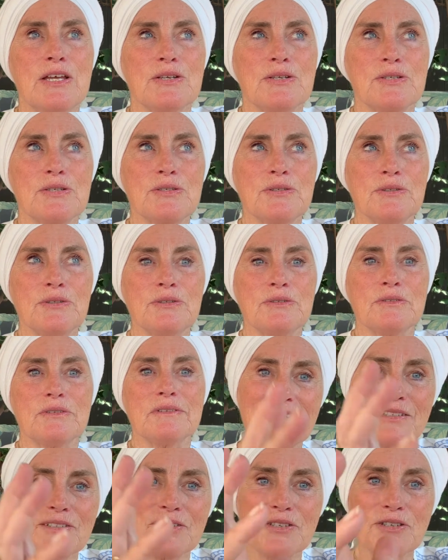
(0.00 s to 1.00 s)
So
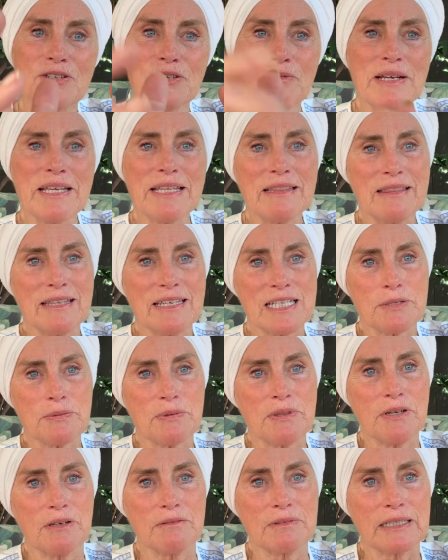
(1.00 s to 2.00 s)
doing things
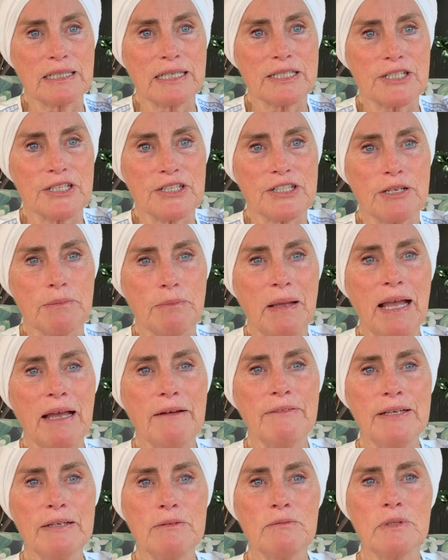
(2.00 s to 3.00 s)
with our relationship,
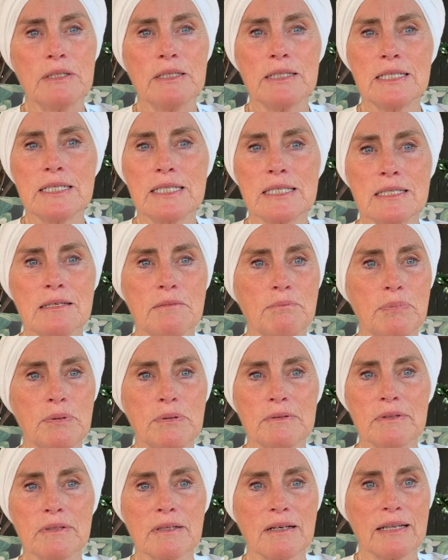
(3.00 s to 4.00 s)
having really
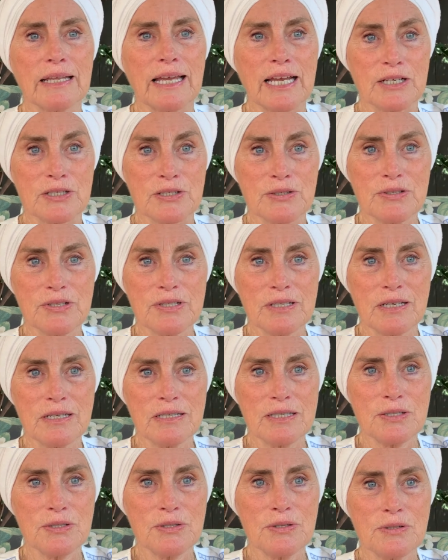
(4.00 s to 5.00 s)
simple little
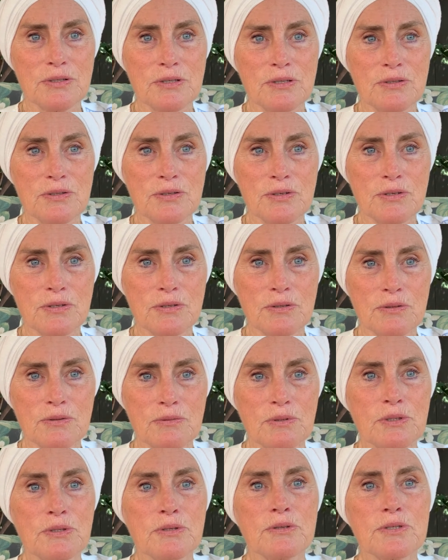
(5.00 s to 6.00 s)
exercises you can do
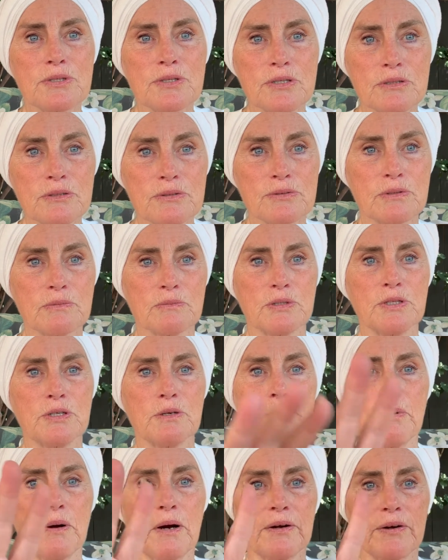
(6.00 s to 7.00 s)
with your children, with
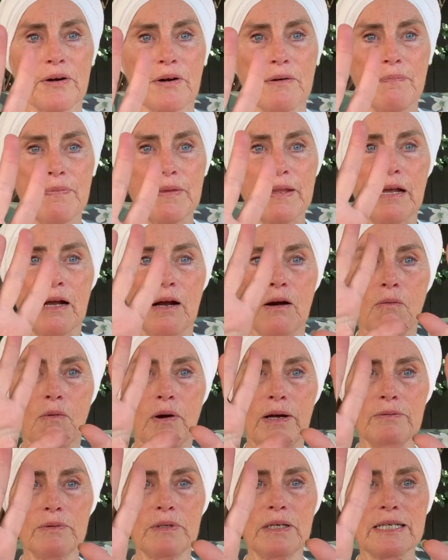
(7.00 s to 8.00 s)
your partner.
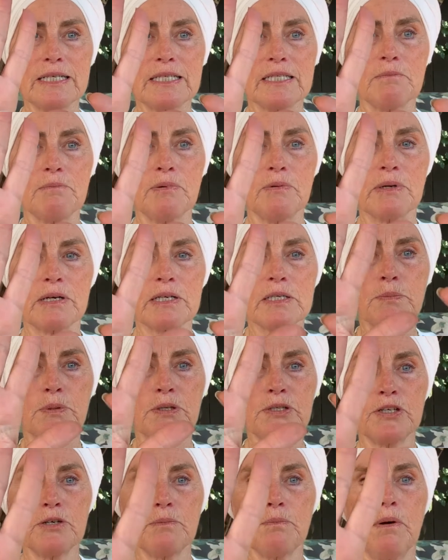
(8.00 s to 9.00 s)
One really simple one is
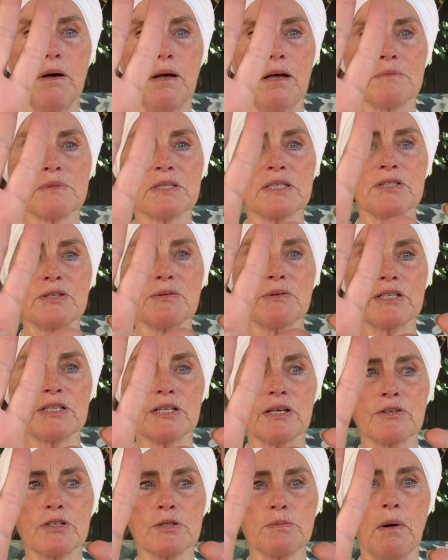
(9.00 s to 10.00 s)
put your palms into each
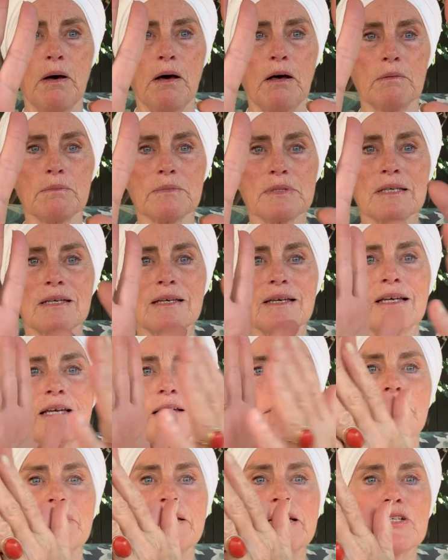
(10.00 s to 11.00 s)
other's palms
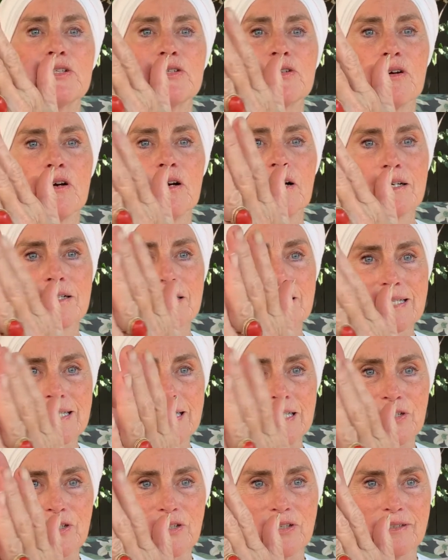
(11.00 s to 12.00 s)
because your heart
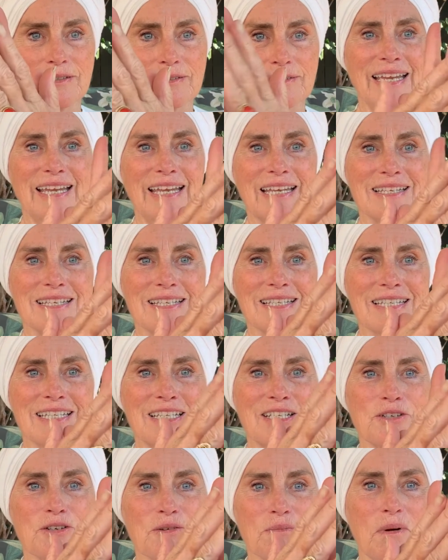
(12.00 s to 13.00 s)
center ends
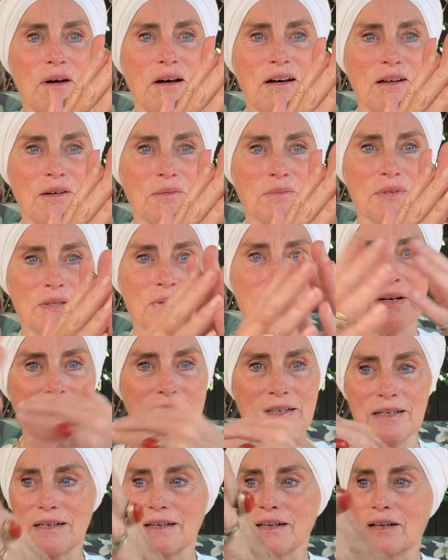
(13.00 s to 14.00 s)
in your palms, right?